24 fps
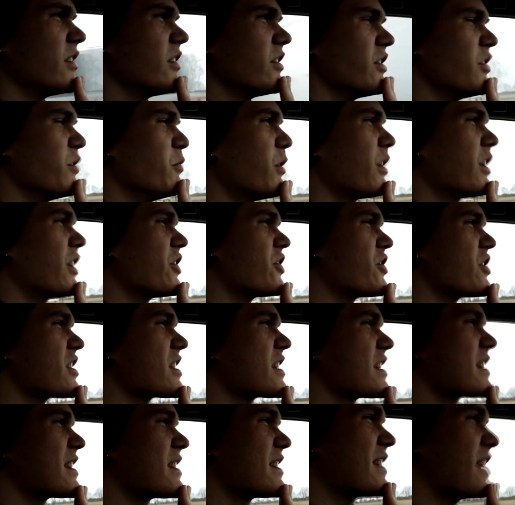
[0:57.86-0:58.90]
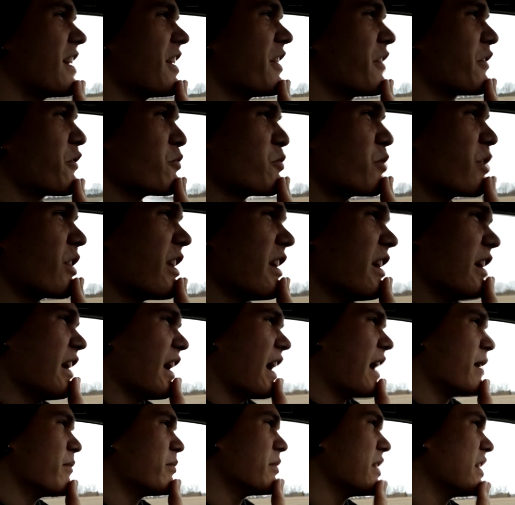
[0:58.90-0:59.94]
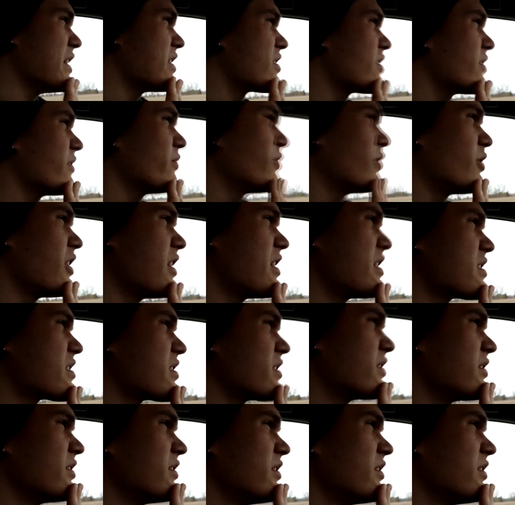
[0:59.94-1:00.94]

Do you want to just tell everybody Happy Easter for us?